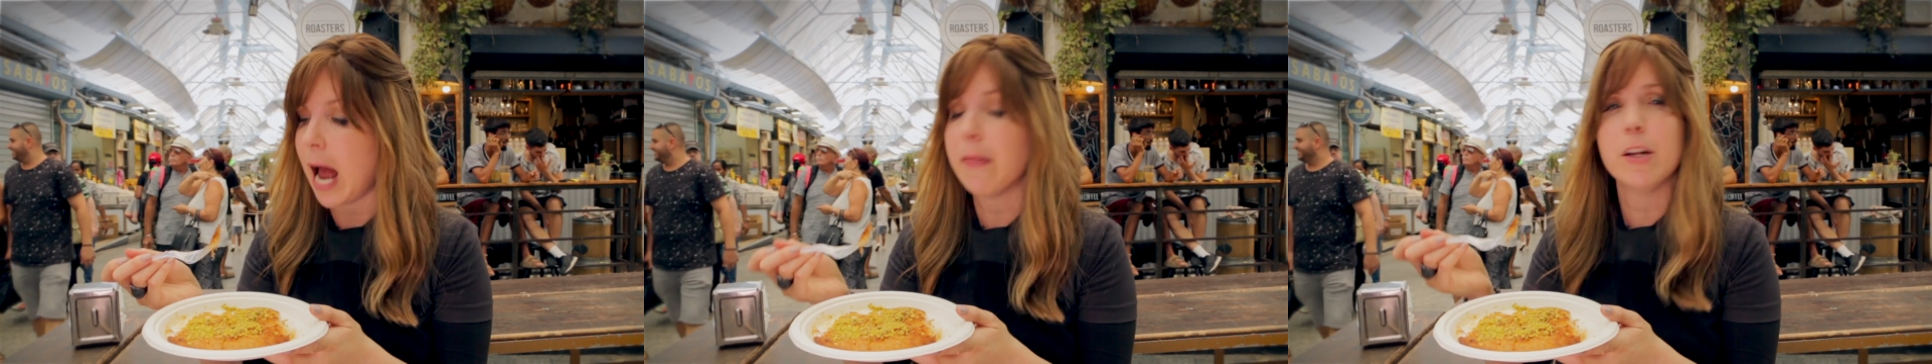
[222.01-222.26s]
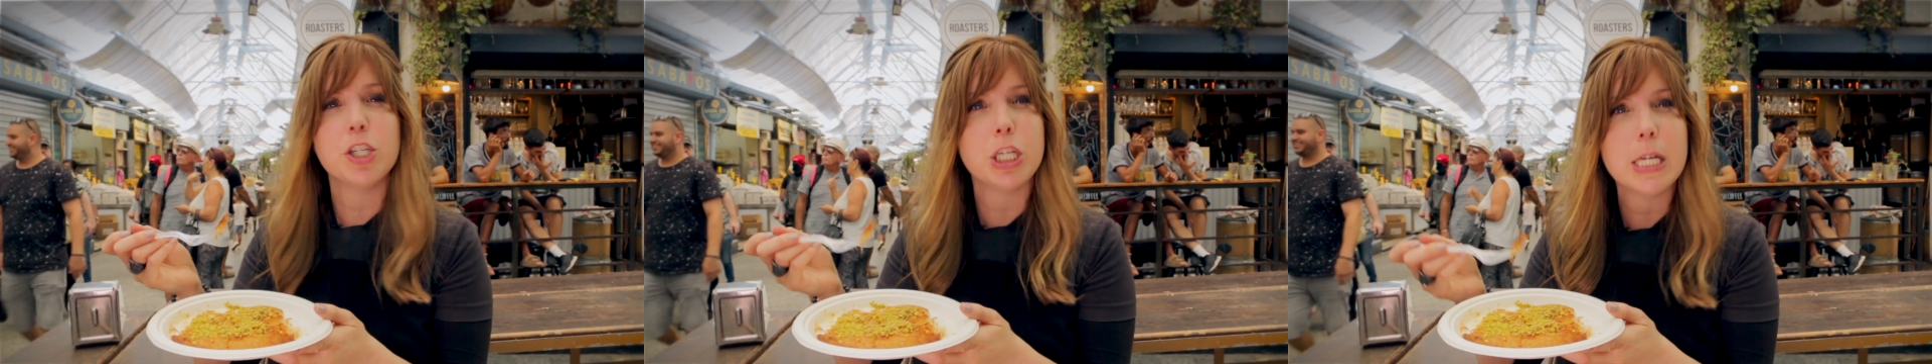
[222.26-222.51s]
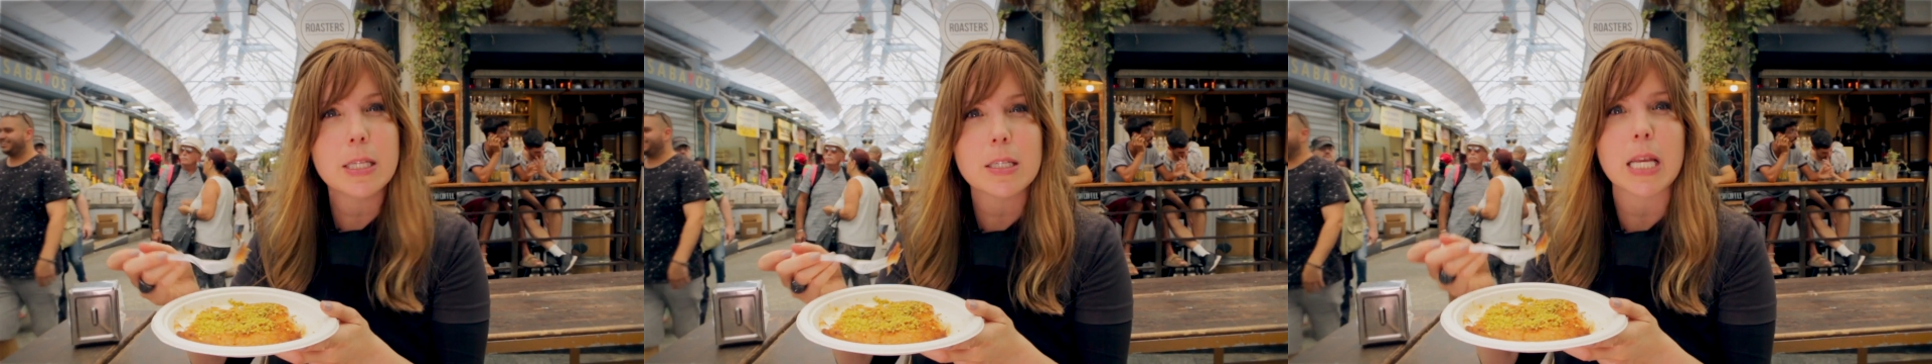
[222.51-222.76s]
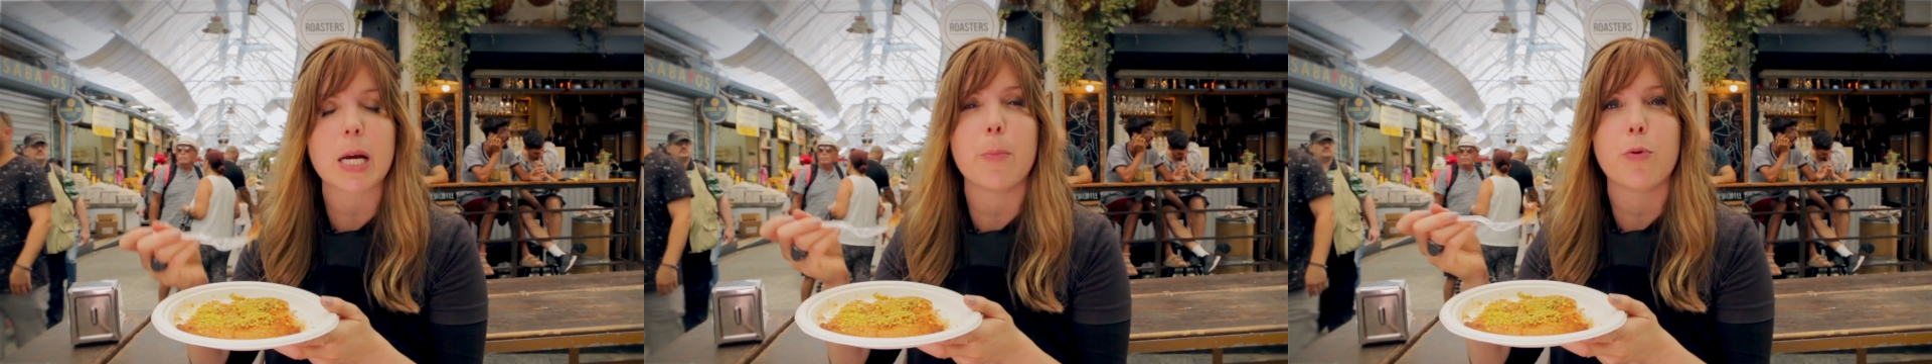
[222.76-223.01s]
And the cheese
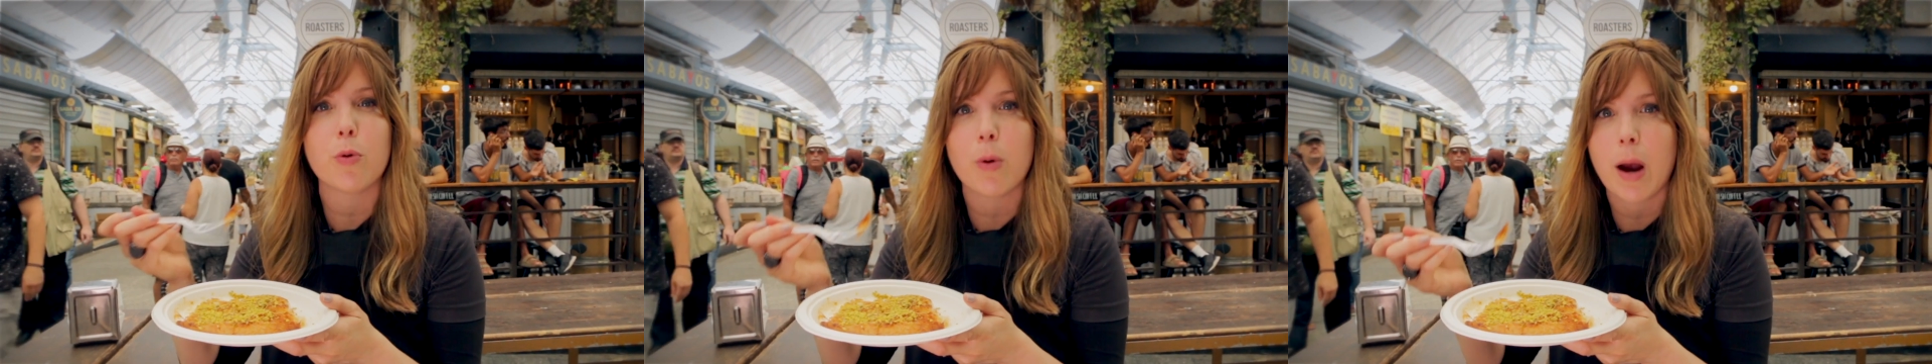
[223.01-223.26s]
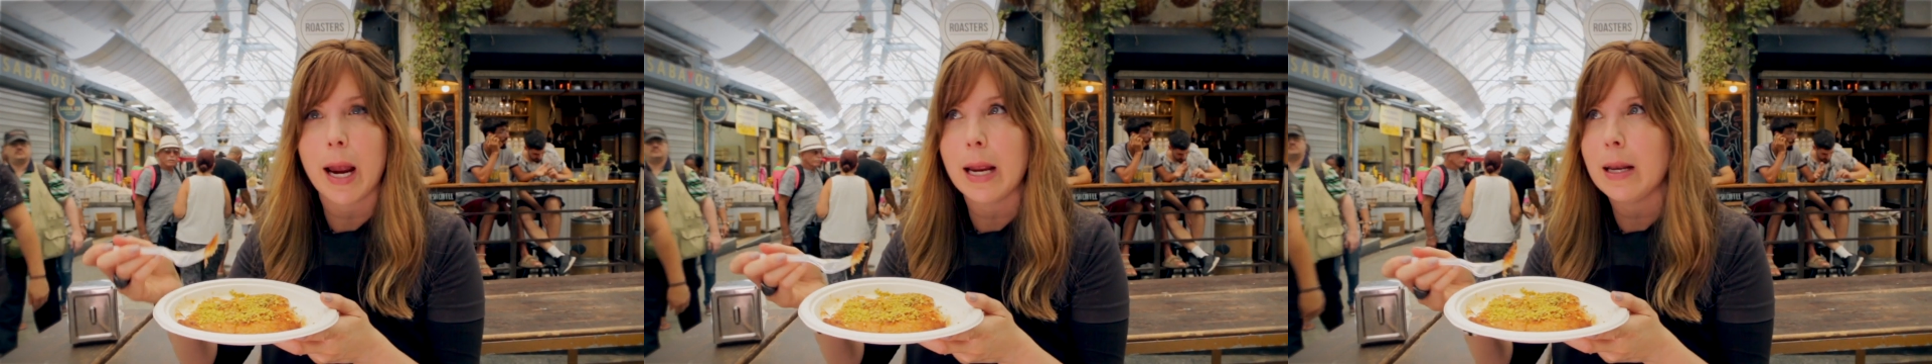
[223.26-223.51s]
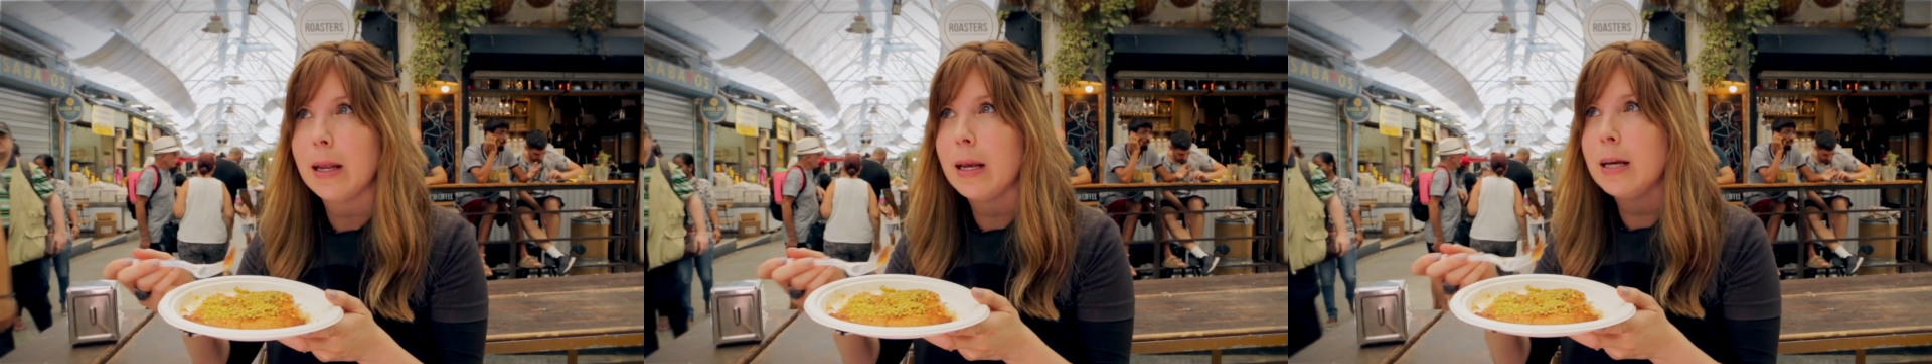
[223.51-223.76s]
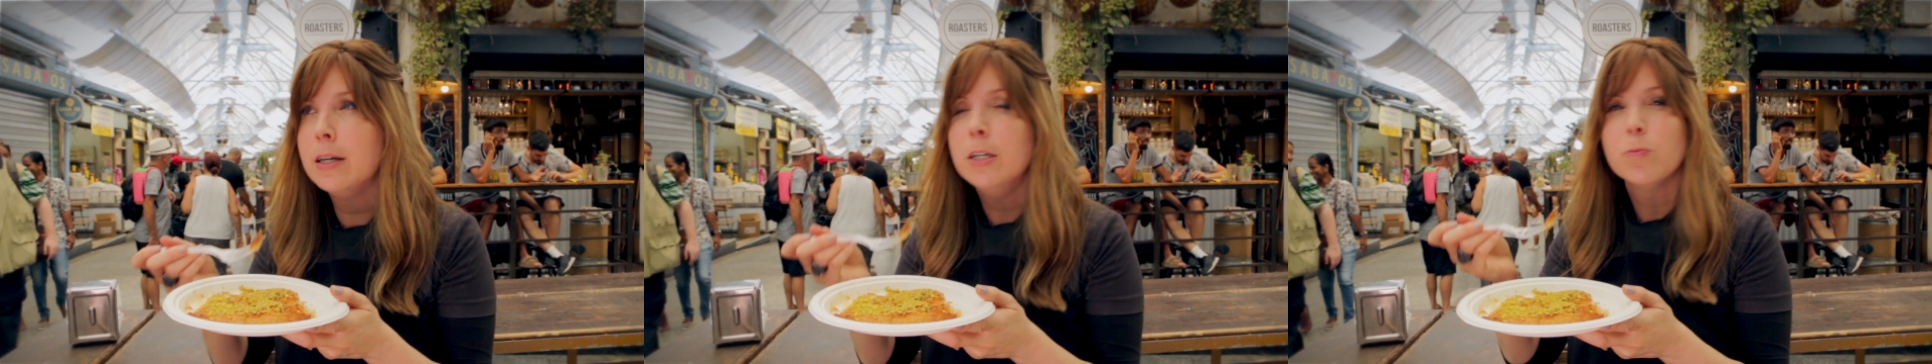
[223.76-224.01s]
is like a
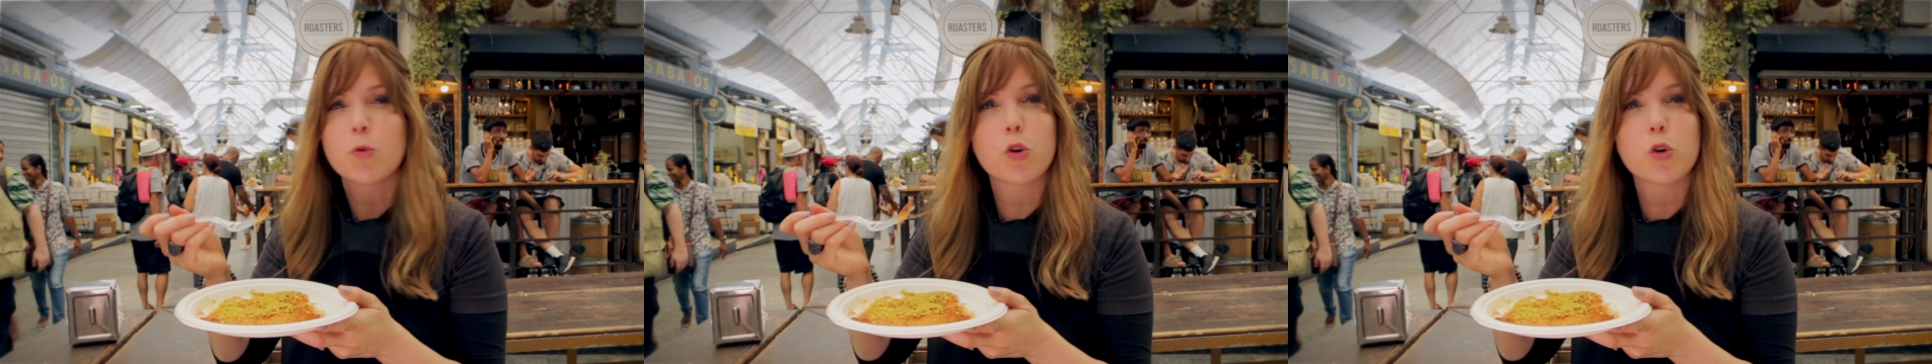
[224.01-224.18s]
briny,